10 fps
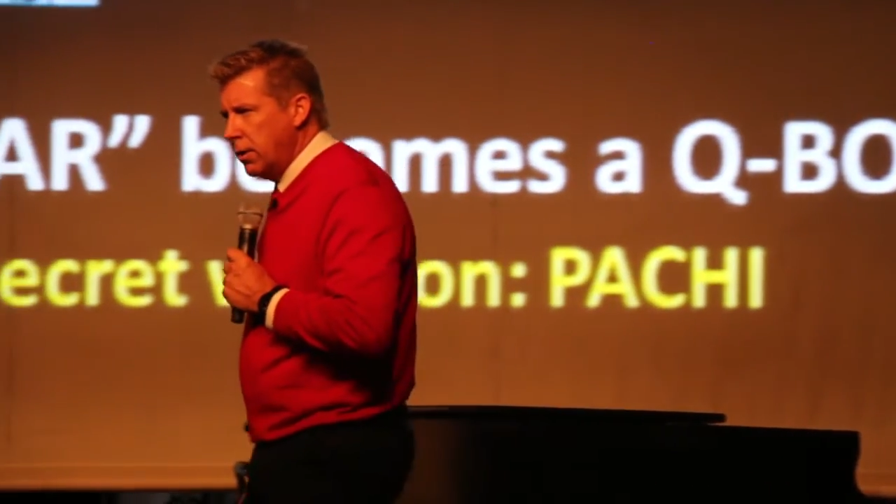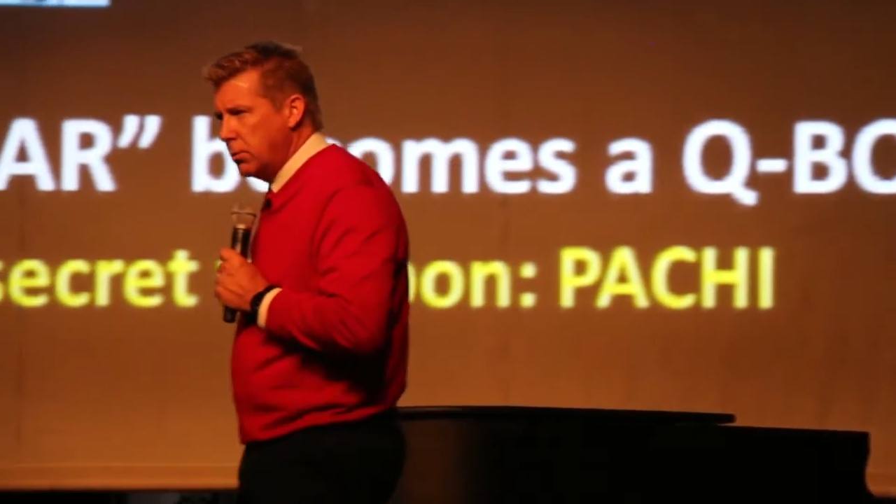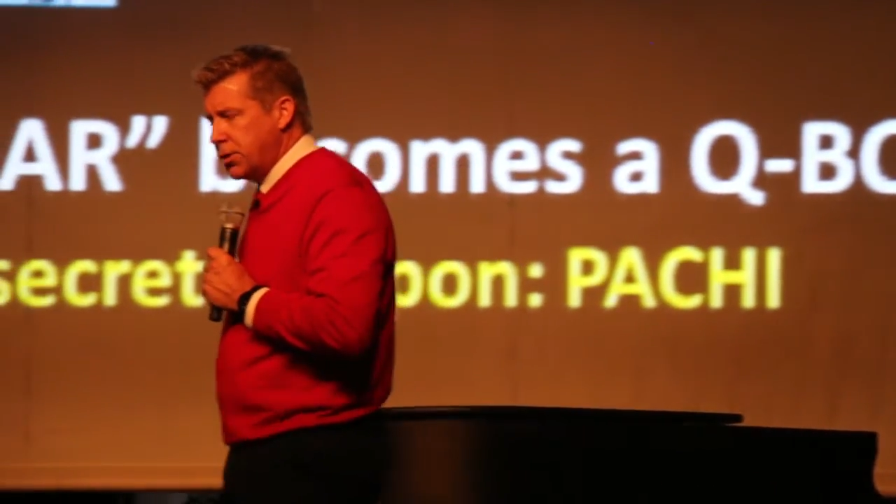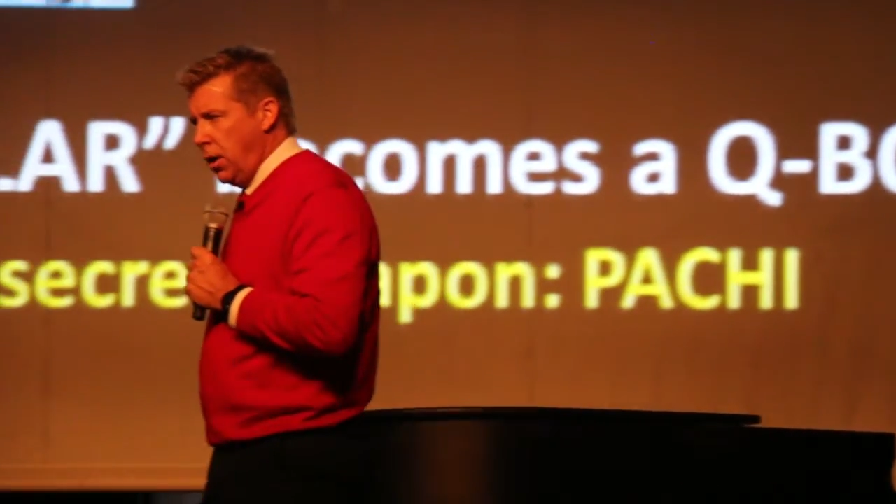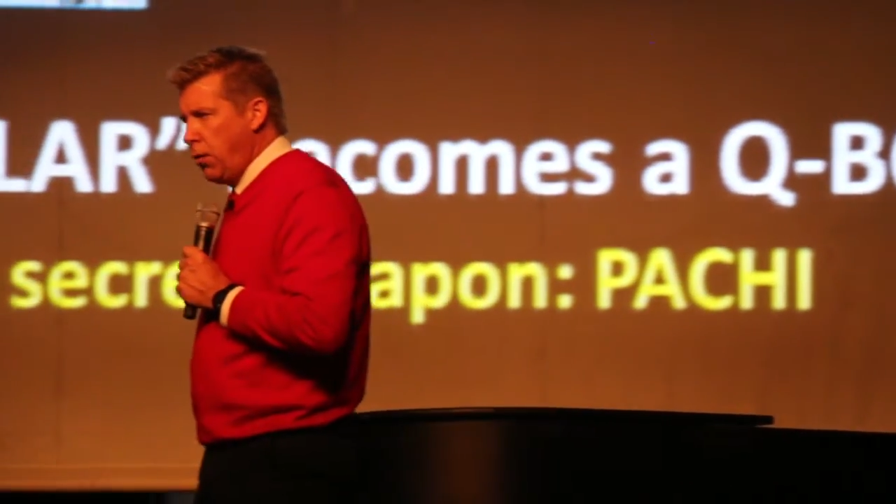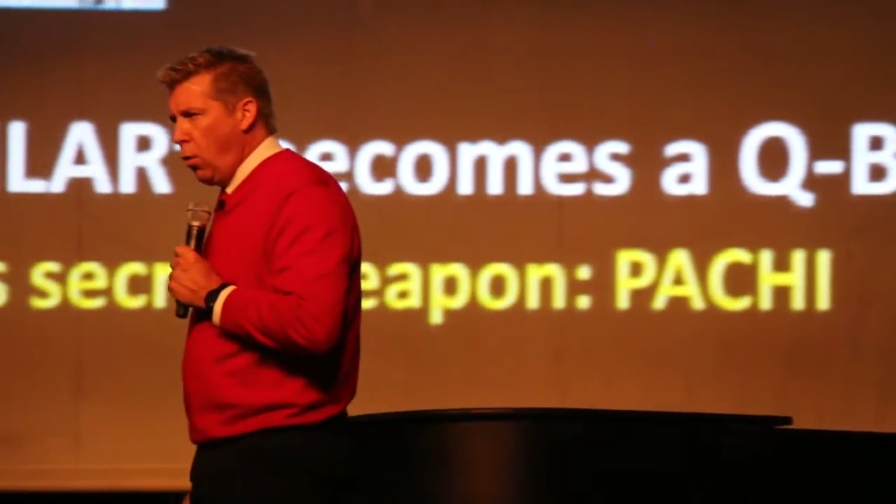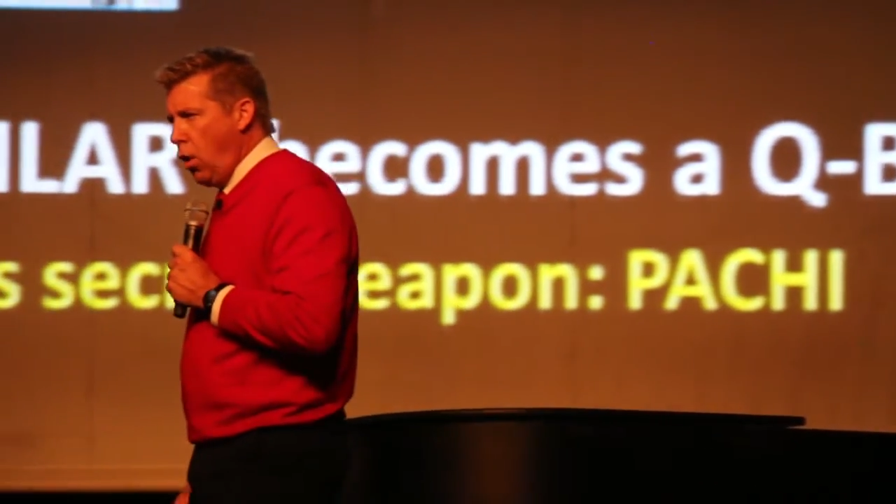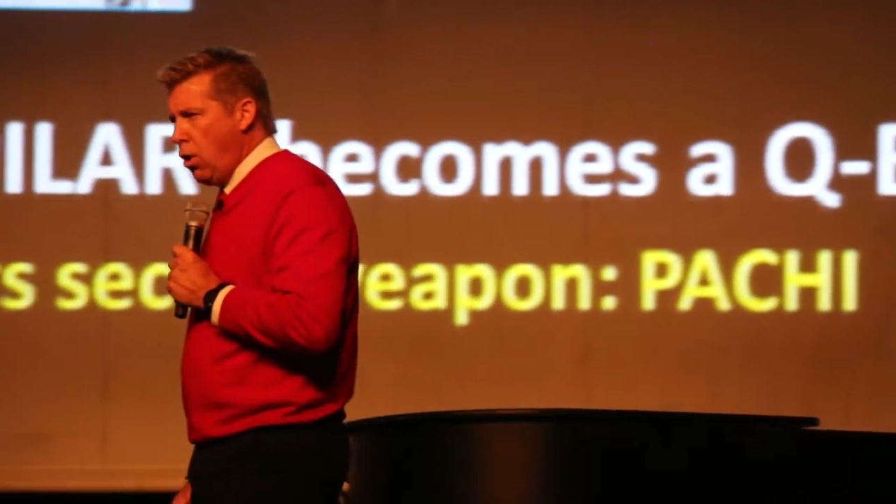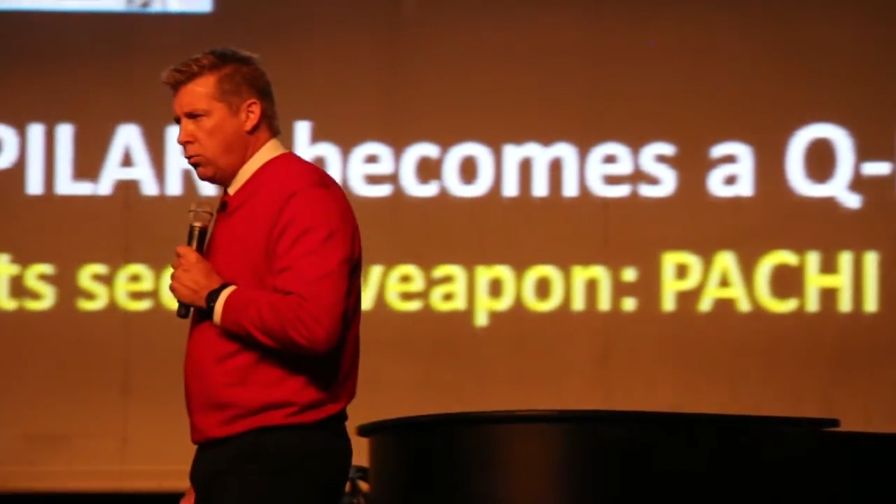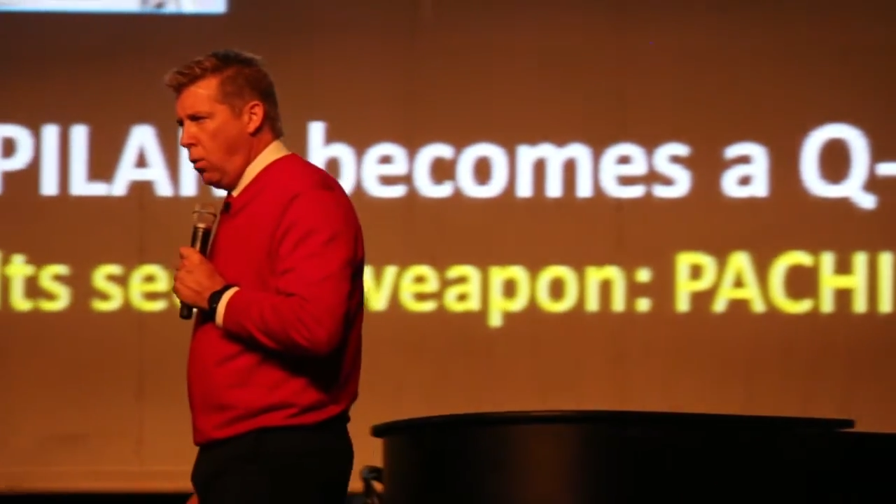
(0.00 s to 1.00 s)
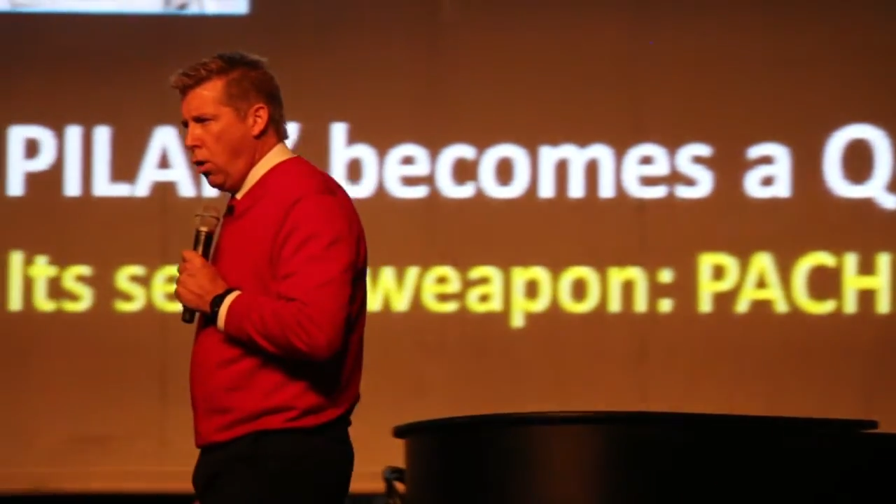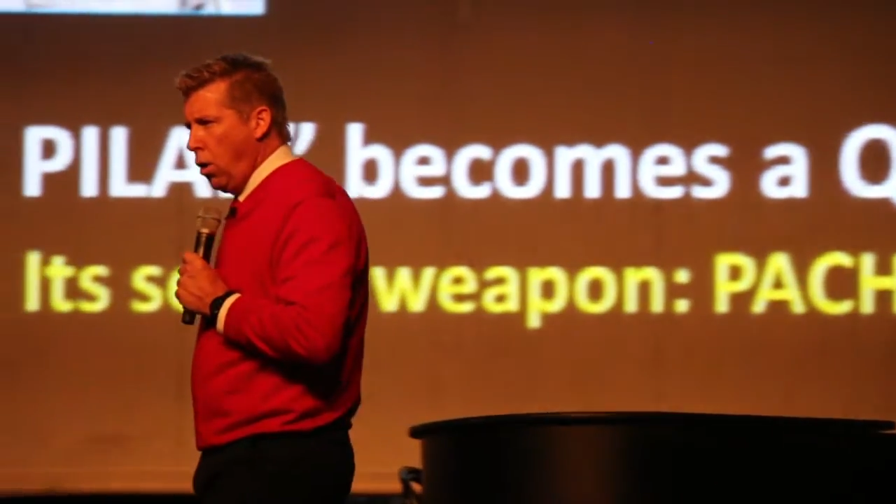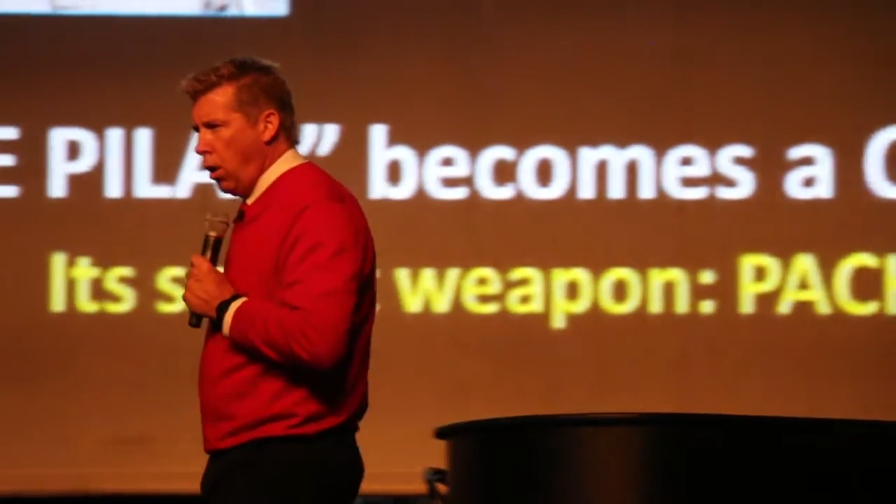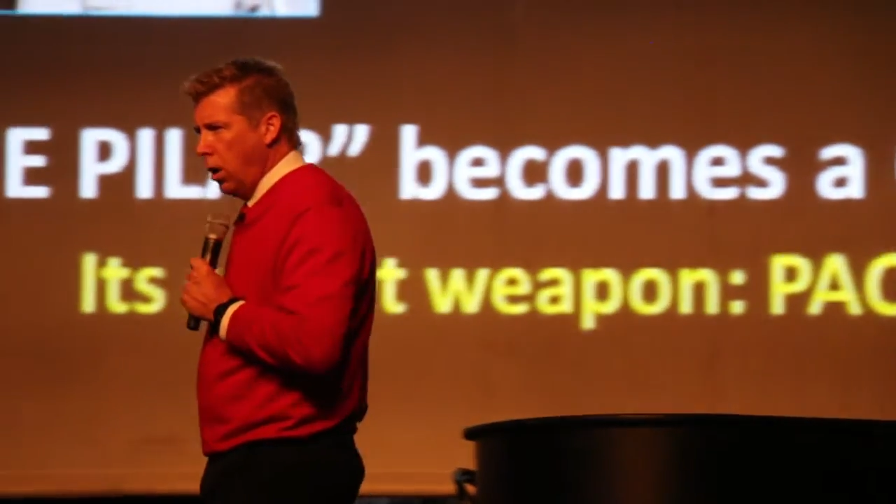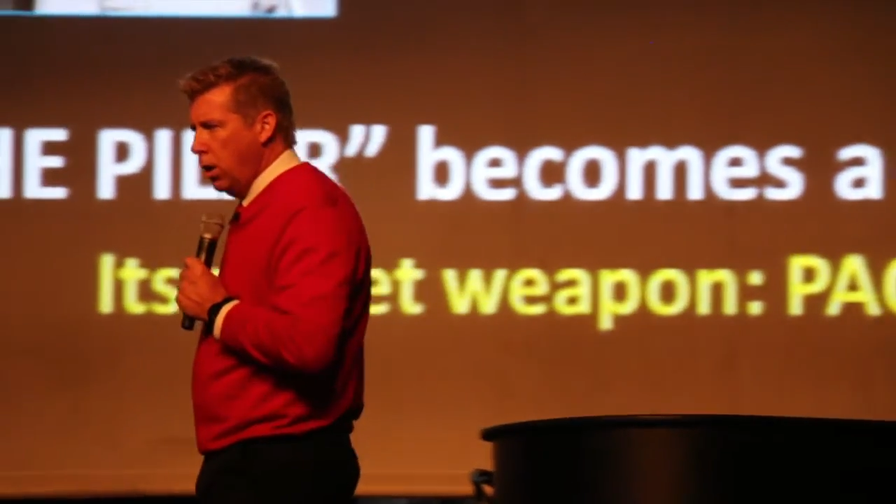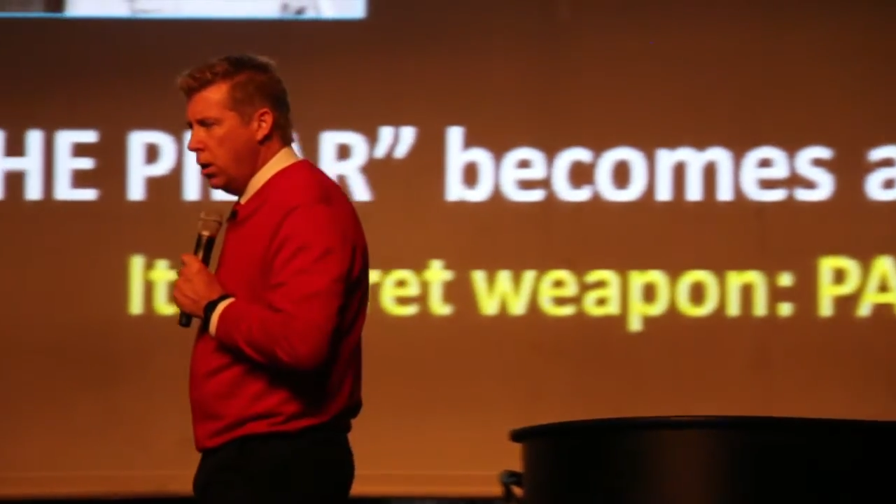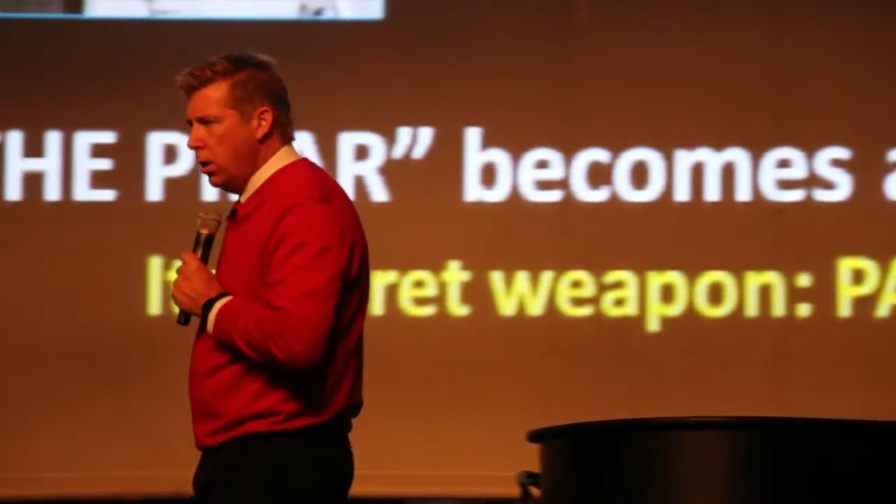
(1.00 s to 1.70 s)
There was another world war